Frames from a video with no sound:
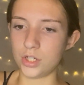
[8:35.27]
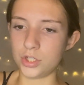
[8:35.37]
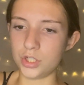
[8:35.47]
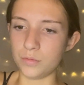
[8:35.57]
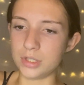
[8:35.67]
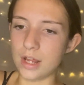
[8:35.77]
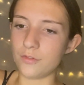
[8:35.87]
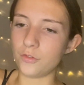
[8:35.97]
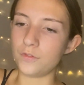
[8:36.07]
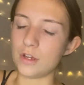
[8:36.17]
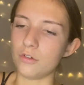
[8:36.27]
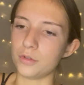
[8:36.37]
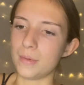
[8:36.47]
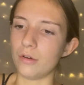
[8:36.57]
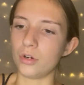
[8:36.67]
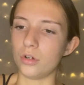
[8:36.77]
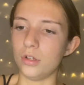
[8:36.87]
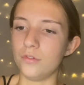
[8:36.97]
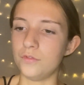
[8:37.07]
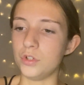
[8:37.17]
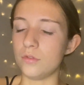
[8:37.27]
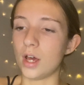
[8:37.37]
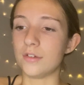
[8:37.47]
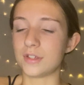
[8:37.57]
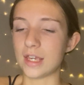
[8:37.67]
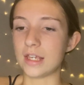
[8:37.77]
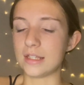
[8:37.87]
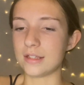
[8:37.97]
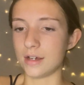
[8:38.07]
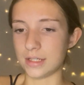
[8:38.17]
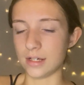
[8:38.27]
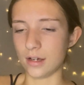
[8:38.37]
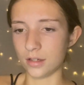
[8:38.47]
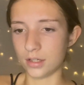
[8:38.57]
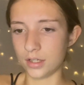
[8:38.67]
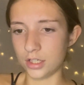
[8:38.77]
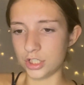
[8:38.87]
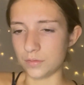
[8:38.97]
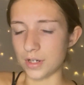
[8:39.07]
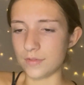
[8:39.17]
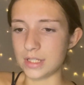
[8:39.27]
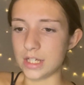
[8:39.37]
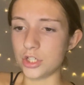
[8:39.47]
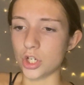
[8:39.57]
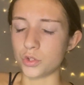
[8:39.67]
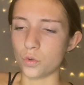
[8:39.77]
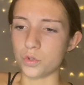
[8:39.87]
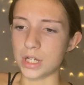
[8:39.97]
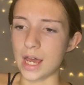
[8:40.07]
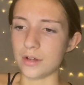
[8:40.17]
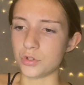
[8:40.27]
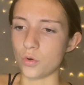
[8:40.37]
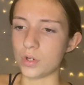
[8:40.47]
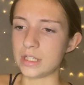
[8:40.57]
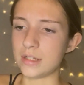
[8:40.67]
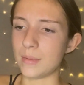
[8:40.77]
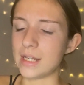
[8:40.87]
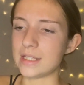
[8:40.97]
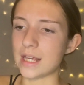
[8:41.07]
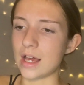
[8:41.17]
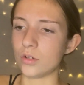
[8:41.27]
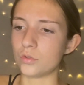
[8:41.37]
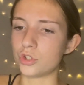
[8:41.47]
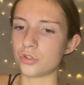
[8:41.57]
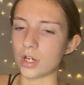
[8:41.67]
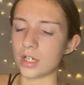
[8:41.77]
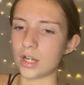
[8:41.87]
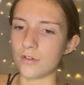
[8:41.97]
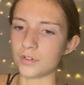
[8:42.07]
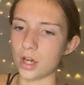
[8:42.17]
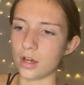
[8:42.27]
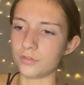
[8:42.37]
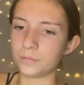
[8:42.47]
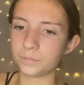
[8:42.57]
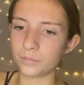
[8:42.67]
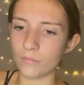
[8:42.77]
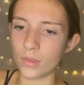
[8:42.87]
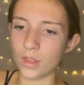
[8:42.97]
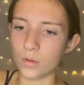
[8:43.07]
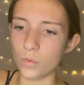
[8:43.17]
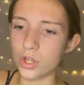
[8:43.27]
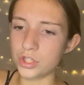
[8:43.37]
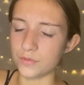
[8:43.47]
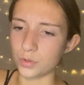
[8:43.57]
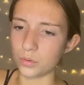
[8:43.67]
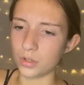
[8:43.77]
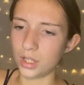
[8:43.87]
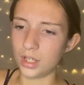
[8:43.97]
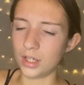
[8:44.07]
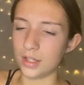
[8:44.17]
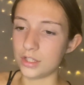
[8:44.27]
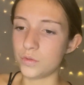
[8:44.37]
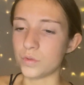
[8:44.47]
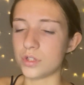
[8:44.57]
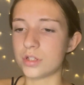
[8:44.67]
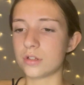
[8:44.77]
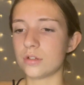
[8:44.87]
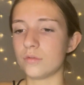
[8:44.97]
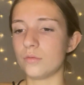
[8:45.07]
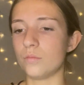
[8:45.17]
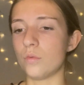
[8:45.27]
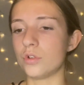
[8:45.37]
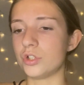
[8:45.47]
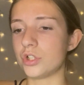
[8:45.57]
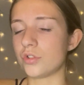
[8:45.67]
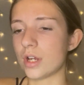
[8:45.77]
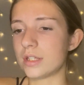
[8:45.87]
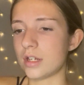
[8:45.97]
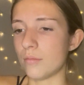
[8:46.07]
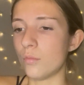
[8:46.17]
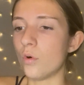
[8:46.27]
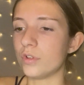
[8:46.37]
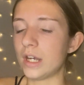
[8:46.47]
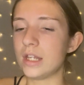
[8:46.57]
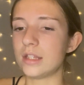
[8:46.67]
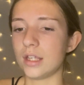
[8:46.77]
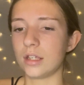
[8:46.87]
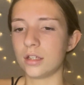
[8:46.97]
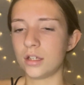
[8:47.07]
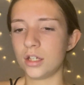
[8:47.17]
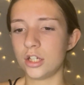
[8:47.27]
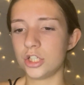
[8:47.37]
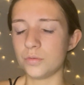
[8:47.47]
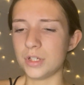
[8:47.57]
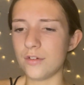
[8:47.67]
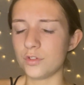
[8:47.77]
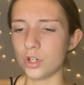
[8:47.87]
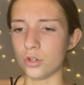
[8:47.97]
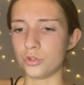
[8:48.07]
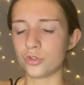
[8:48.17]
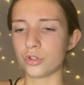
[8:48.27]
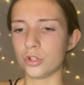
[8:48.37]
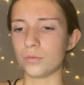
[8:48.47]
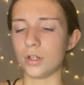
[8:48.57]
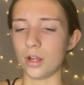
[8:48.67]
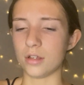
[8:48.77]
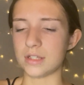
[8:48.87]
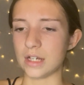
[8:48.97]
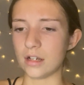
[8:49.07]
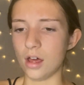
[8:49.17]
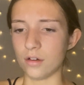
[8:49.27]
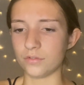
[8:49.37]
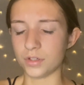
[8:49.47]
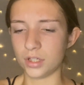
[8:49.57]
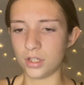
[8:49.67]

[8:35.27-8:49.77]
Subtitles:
She would never feel the miracle of new life kicking inside her. She would never teach her daughter how to hoist a mainsail or strike a luff curve. Worst of all, and this was what distressed her more than anything, she would never know true and lasting love.